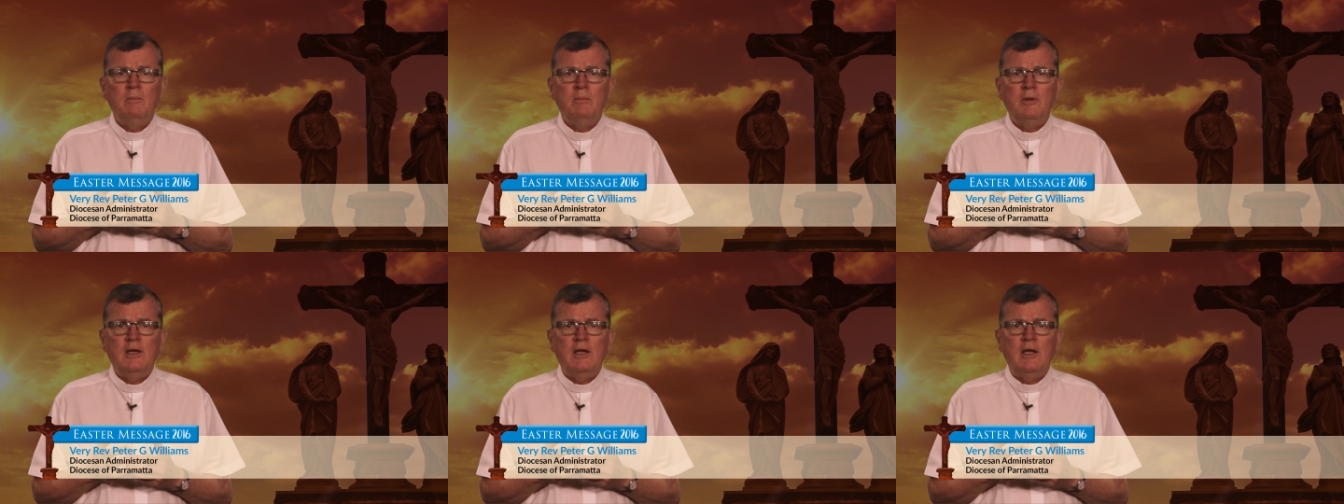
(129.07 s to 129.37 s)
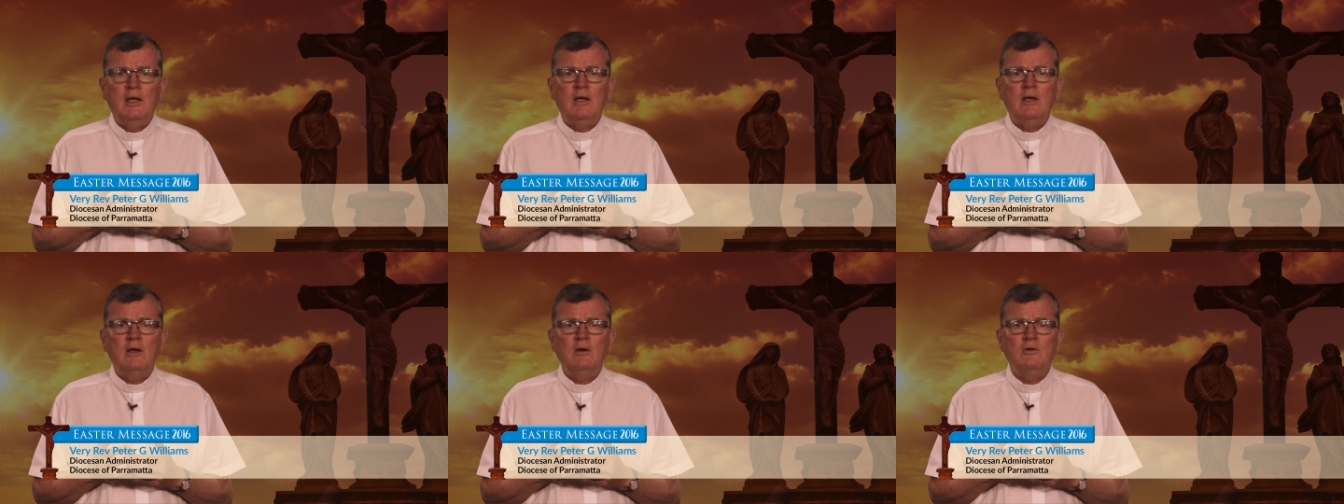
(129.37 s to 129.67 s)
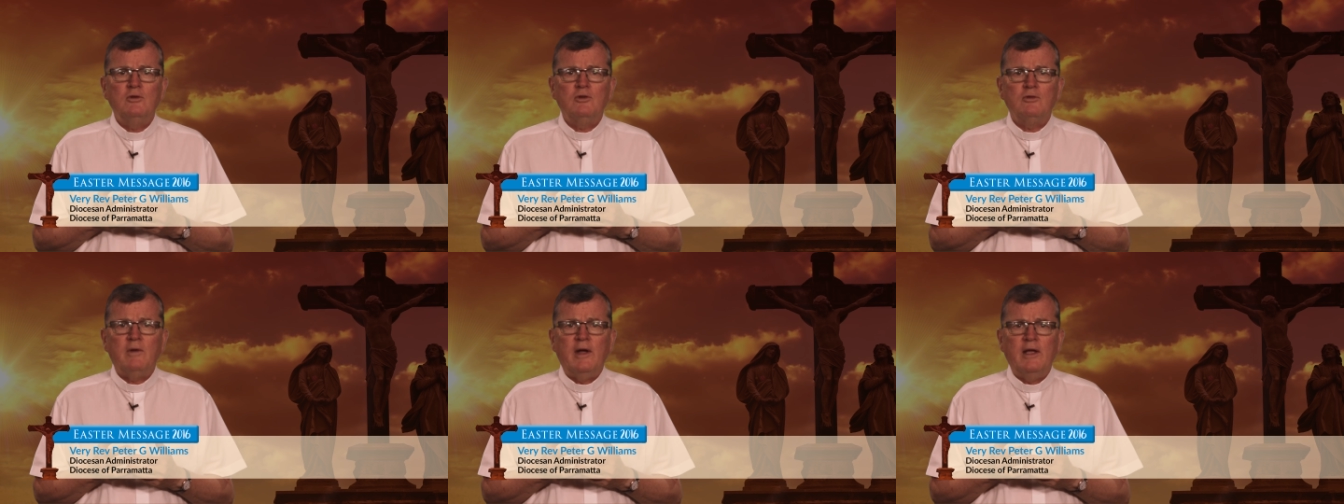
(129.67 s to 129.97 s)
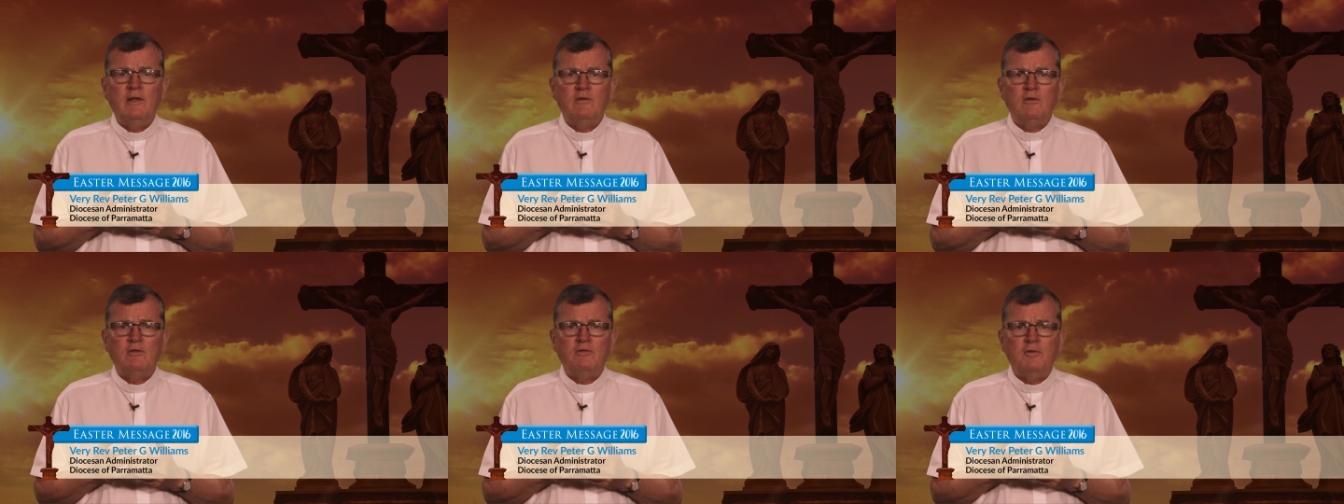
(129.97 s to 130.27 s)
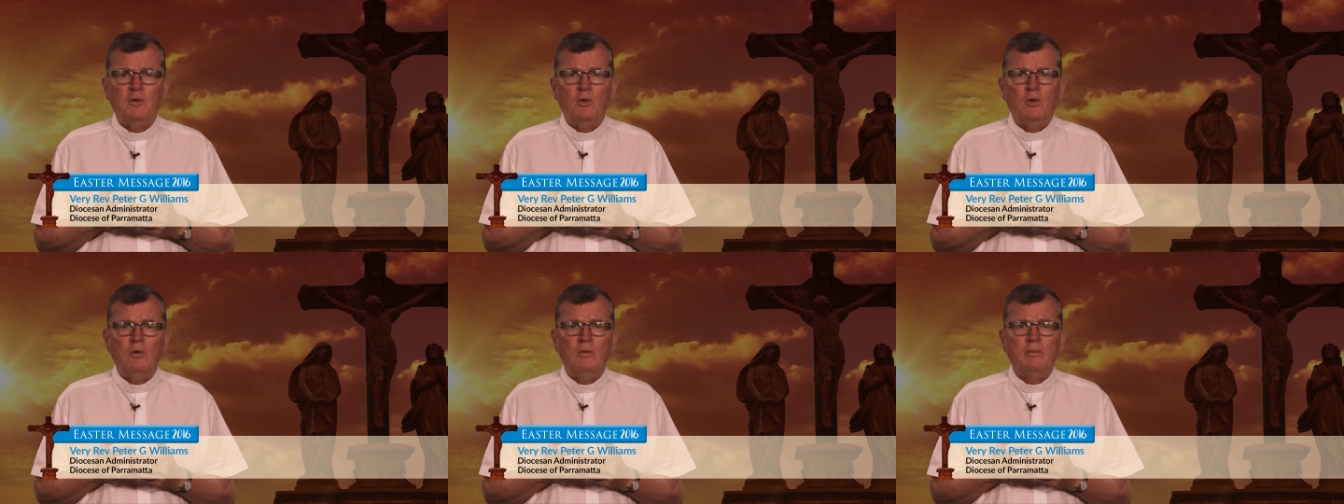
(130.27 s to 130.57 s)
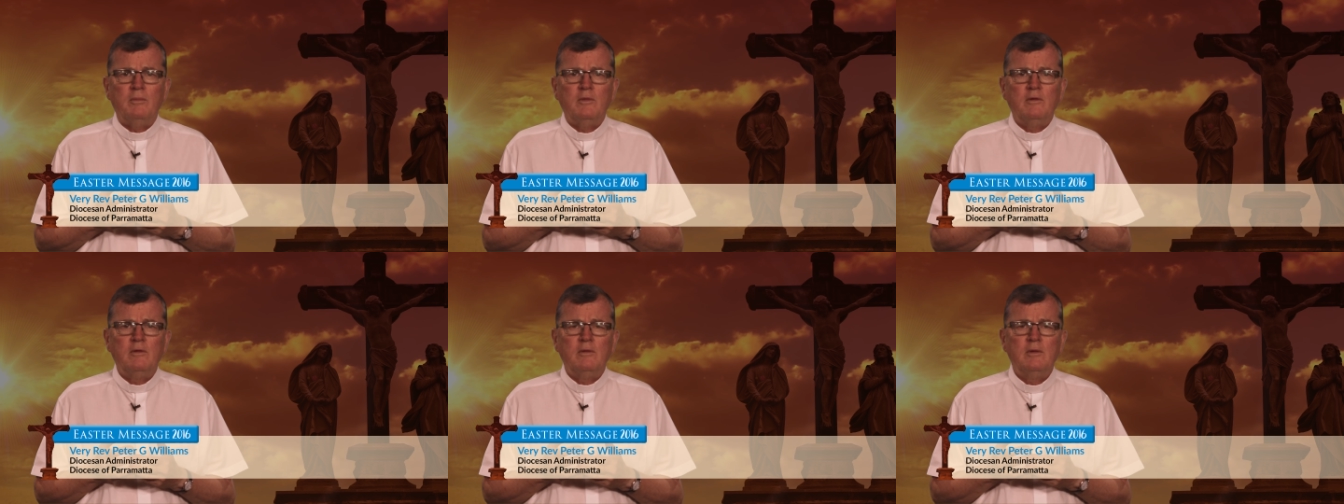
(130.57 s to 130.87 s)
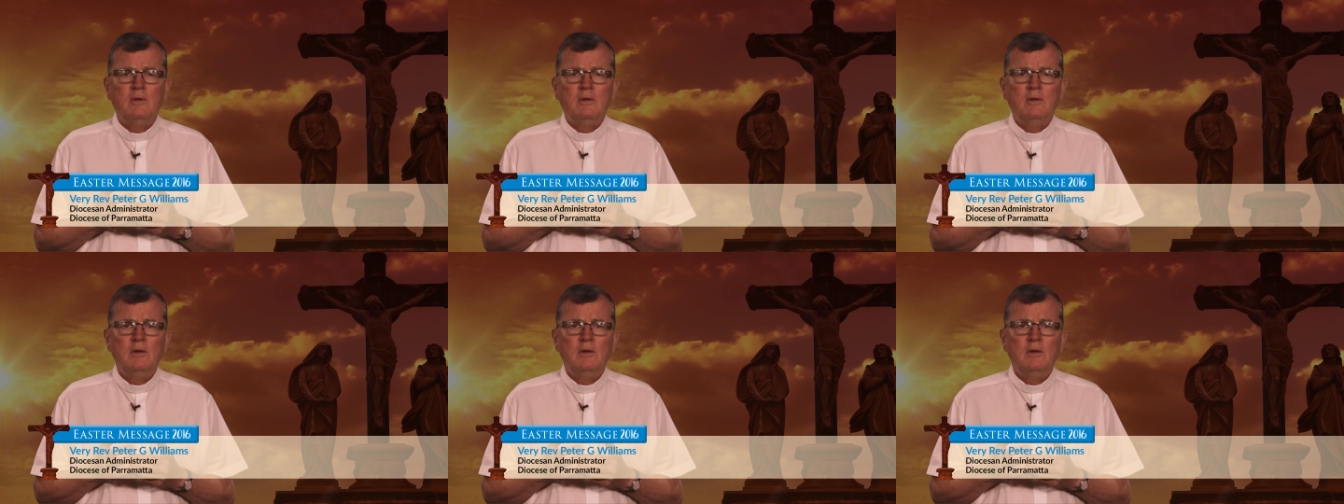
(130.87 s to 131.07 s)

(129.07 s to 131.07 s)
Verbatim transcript: being transformed,